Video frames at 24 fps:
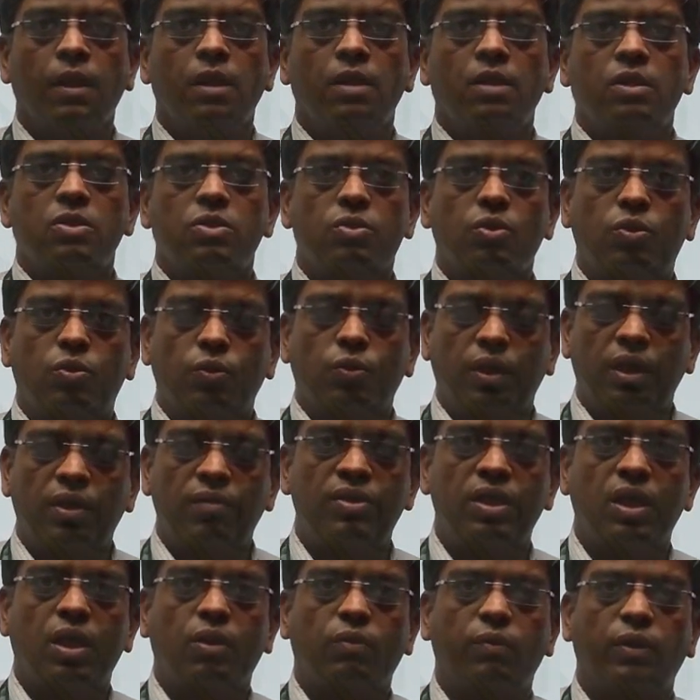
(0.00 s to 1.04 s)
So today we
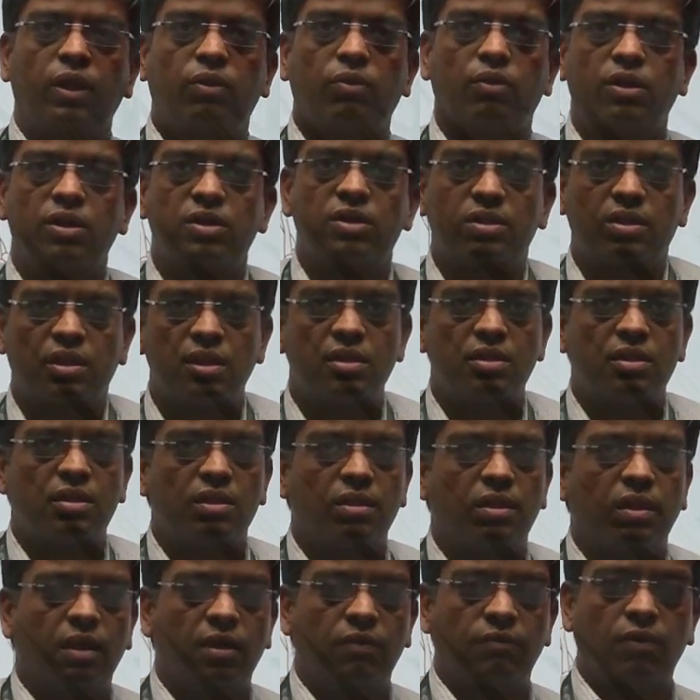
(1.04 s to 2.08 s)
are going to discuss
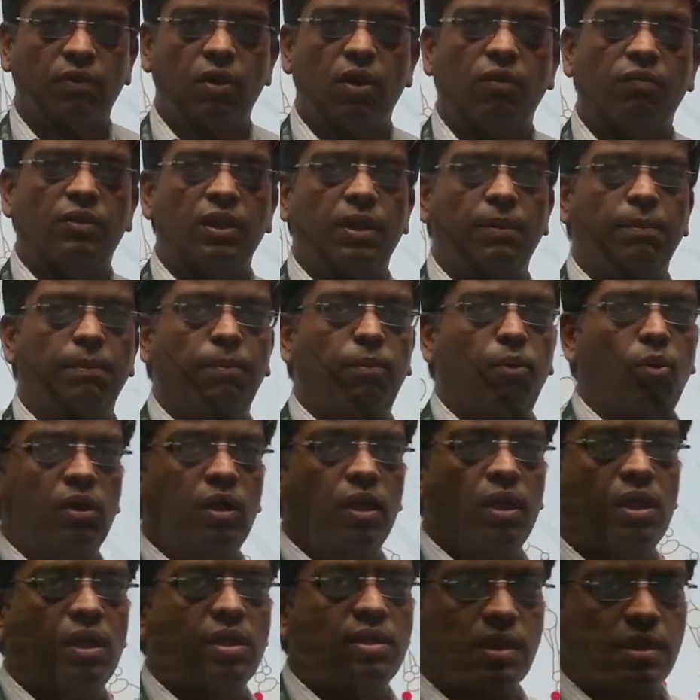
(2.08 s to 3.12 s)
one of the important
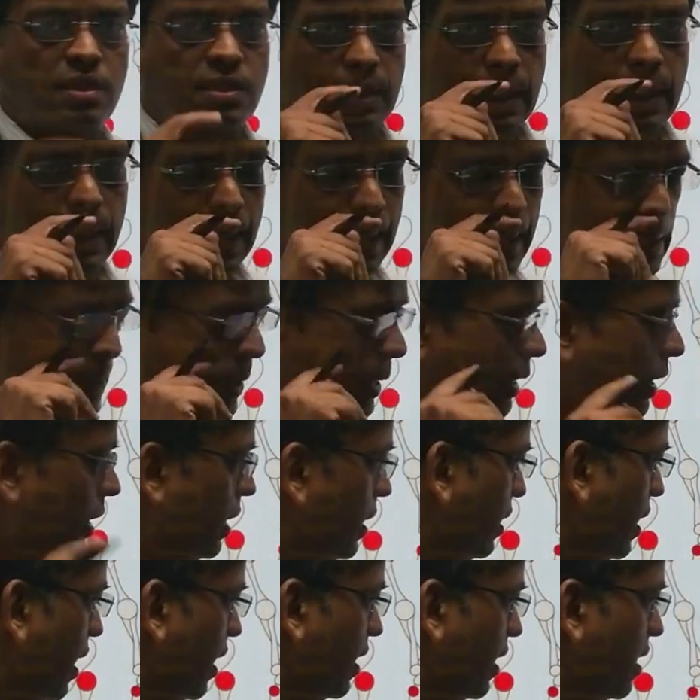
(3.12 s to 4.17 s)
disease condition,
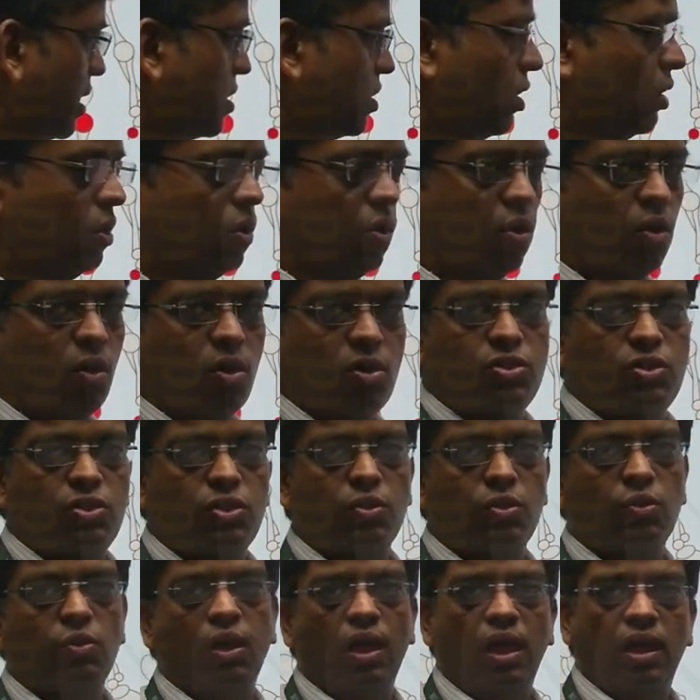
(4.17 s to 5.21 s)
that is
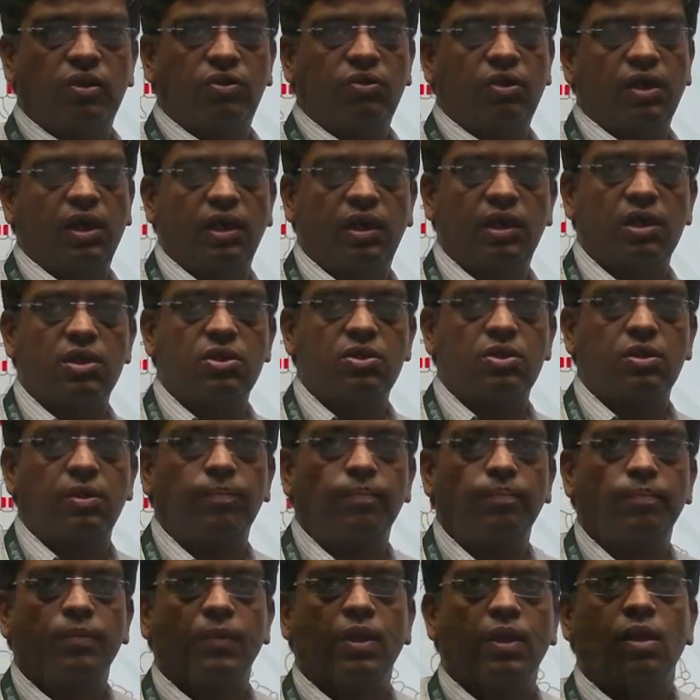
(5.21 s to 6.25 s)
osteoarthritis.
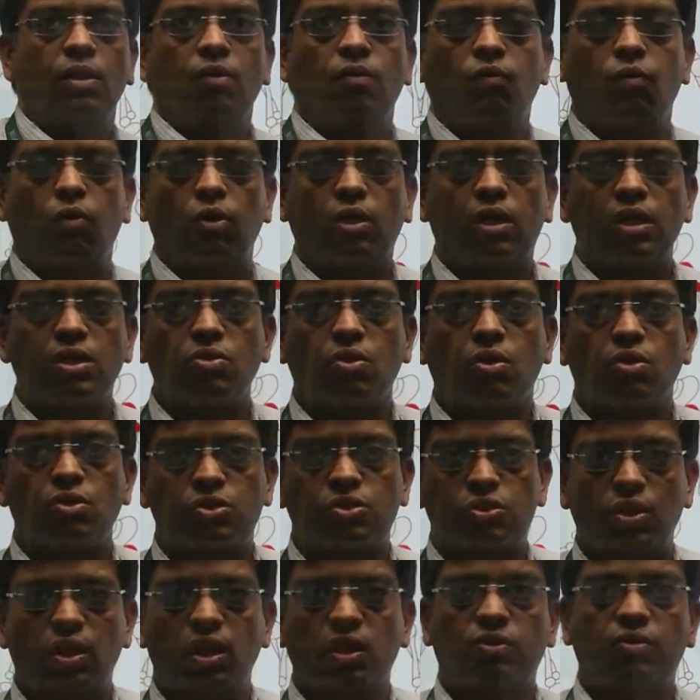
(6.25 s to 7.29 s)
What is
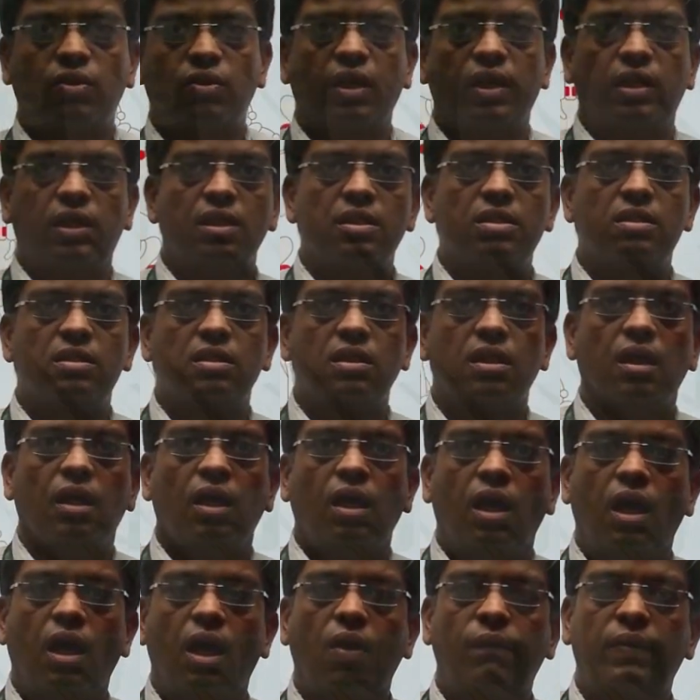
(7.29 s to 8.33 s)
osteoarthritis?
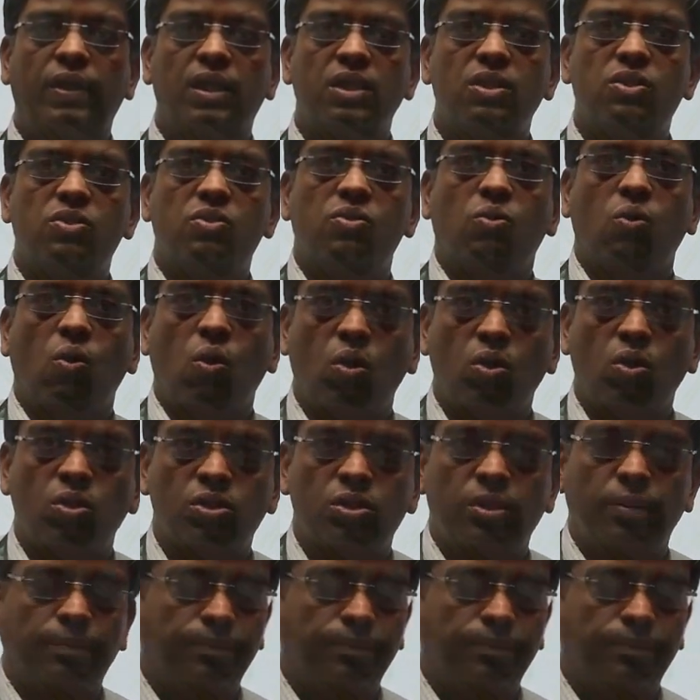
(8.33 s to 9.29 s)
How it is caused?